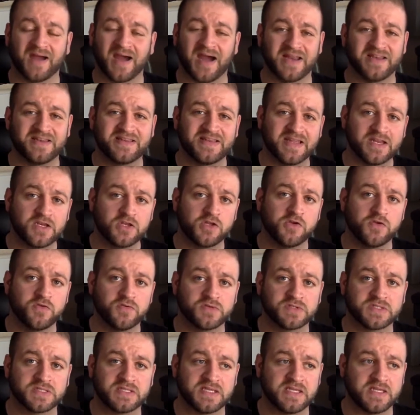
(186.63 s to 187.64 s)
I did
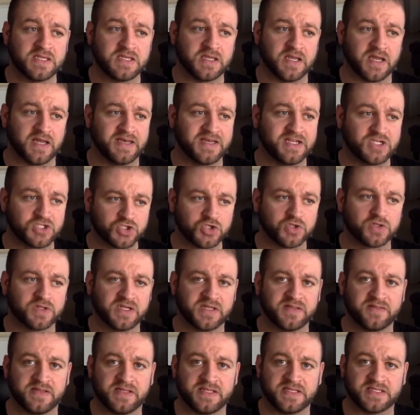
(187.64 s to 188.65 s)
use
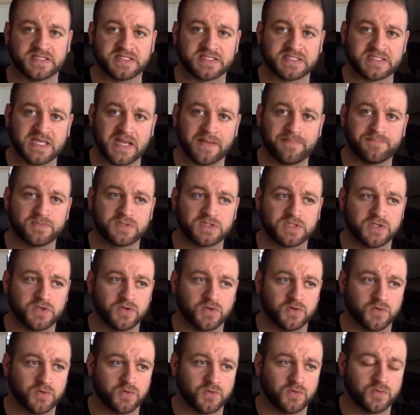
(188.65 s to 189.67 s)
initially the Step
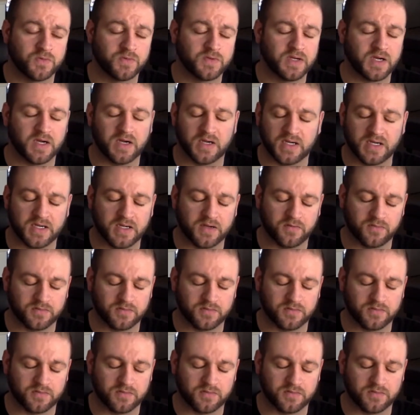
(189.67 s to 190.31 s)
Up